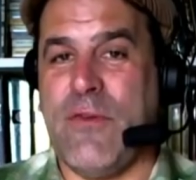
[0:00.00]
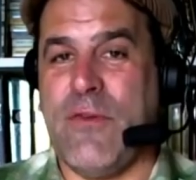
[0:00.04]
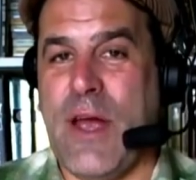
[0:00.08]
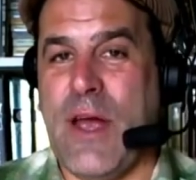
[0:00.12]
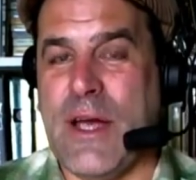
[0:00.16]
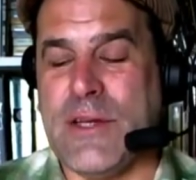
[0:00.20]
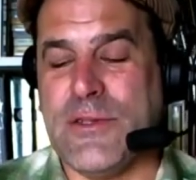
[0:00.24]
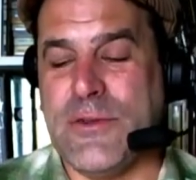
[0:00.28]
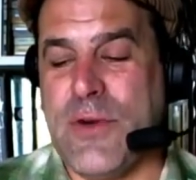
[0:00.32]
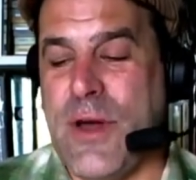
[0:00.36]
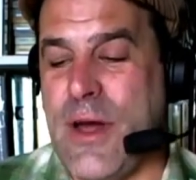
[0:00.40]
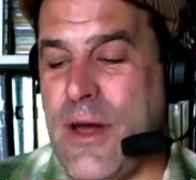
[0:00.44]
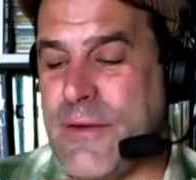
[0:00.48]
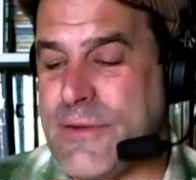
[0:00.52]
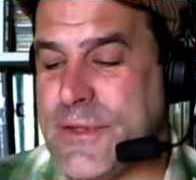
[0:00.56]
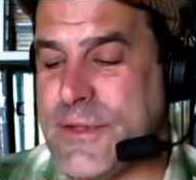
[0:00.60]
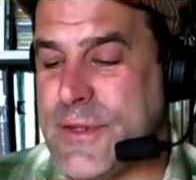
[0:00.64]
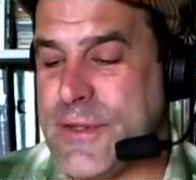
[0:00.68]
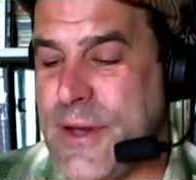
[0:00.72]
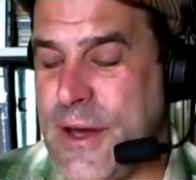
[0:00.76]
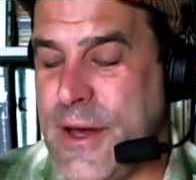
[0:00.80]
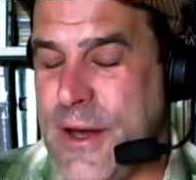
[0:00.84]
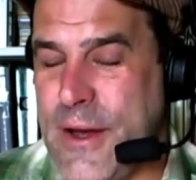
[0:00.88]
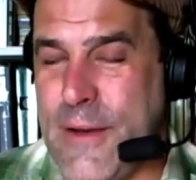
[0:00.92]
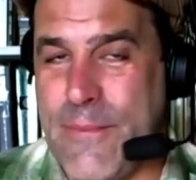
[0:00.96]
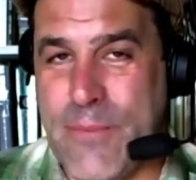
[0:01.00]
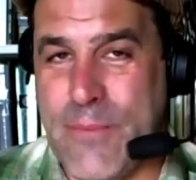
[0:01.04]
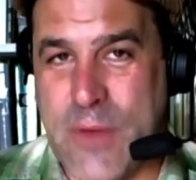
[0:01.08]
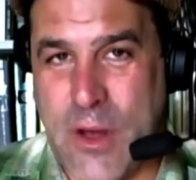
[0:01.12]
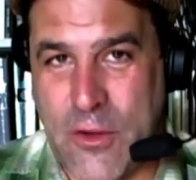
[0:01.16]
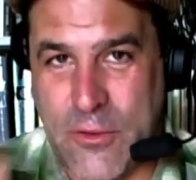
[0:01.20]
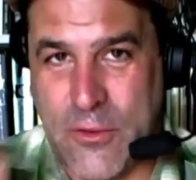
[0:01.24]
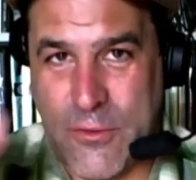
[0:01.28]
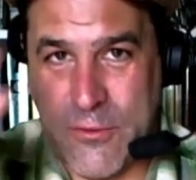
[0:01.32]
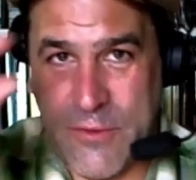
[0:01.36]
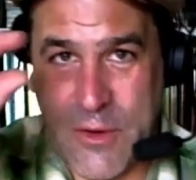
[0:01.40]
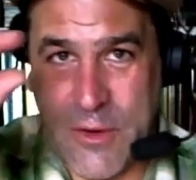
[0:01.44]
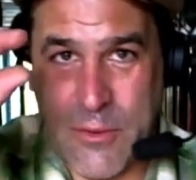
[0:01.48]
flash drives.
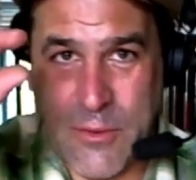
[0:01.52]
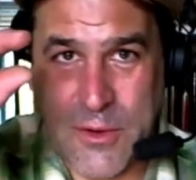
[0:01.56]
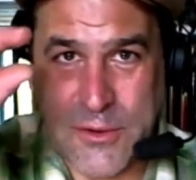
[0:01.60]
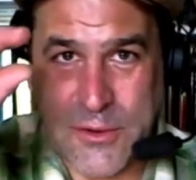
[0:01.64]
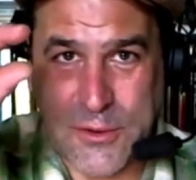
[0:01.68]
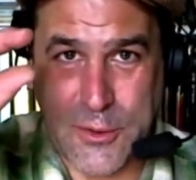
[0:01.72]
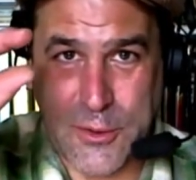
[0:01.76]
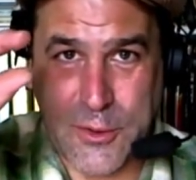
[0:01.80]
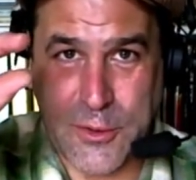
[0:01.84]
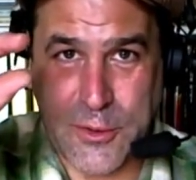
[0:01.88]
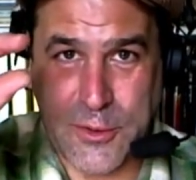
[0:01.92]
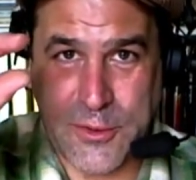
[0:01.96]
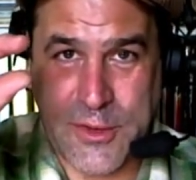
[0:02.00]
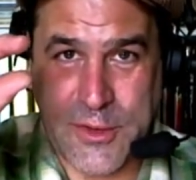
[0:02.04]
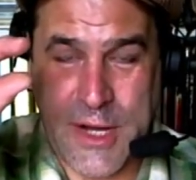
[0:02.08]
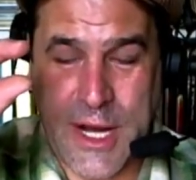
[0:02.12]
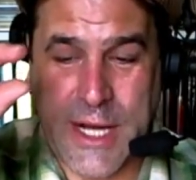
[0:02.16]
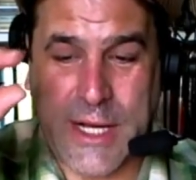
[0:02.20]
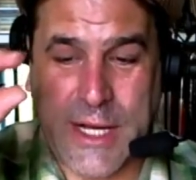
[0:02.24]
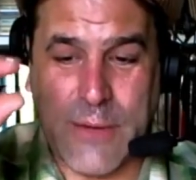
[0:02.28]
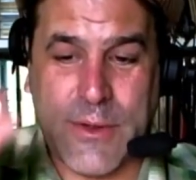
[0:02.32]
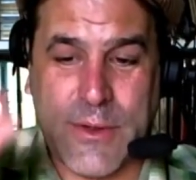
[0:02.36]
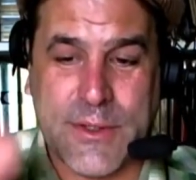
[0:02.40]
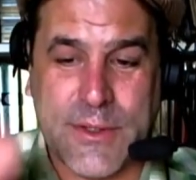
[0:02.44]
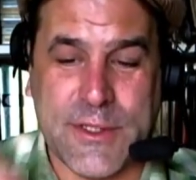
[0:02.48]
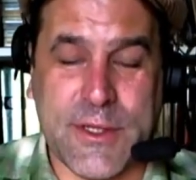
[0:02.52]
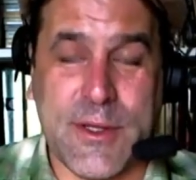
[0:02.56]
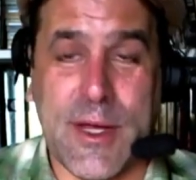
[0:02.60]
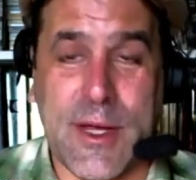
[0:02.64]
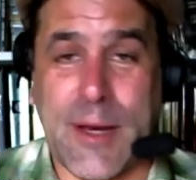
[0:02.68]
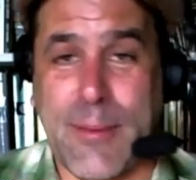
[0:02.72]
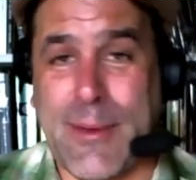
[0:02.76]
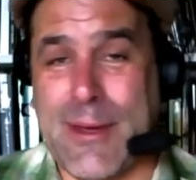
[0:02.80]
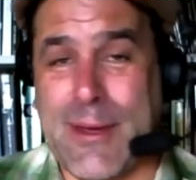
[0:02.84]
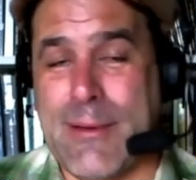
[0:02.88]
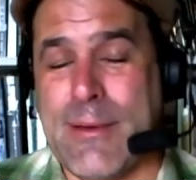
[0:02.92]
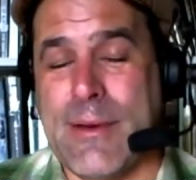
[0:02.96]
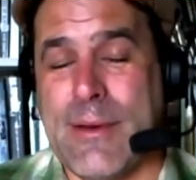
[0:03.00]
Ultra Fit ones are the little tiny ones that
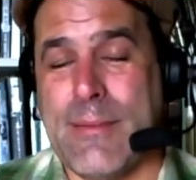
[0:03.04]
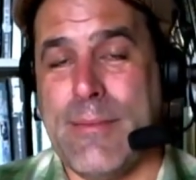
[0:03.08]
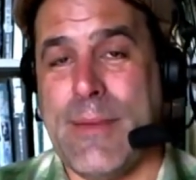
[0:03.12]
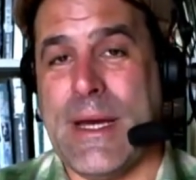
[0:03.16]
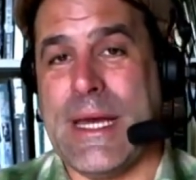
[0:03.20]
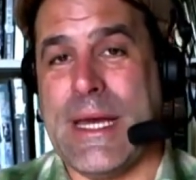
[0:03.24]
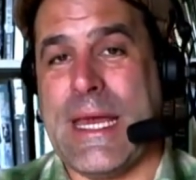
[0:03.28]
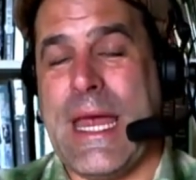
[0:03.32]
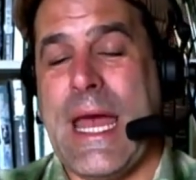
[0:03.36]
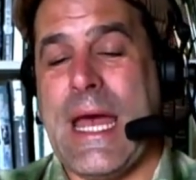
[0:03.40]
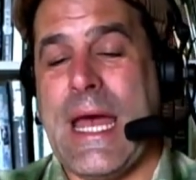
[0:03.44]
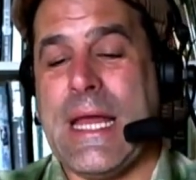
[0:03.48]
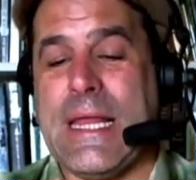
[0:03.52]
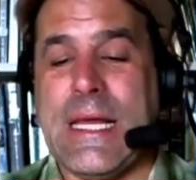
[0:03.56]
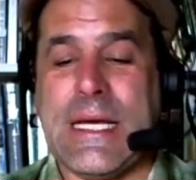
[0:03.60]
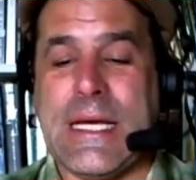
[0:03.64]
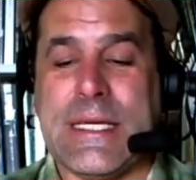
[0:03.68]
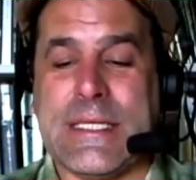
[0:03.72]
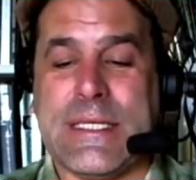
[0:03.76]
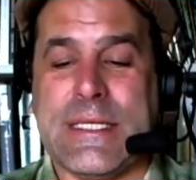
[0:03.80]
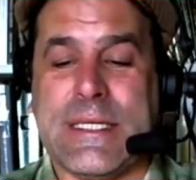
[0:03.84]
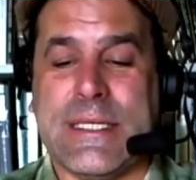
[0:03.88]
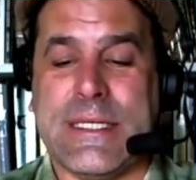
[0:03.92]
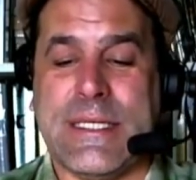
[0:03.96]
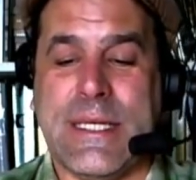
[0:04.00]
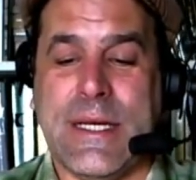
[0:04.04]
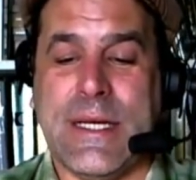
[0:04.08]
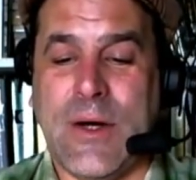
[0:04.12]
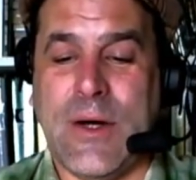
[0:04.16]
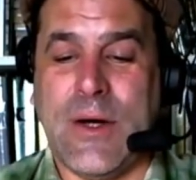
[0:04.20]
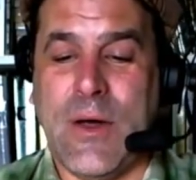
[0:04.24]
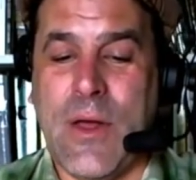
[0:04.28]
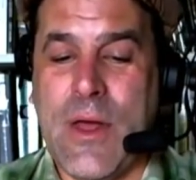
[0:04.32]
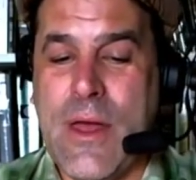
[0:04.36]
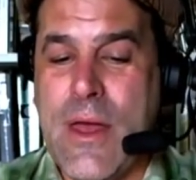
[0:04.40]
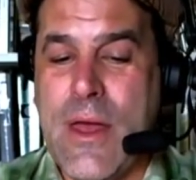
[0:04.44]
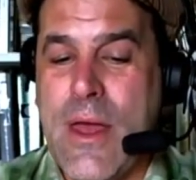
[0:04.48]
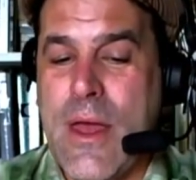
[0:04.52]
like my cat likes to
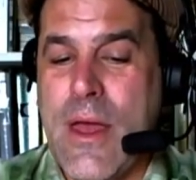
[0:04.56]
steal.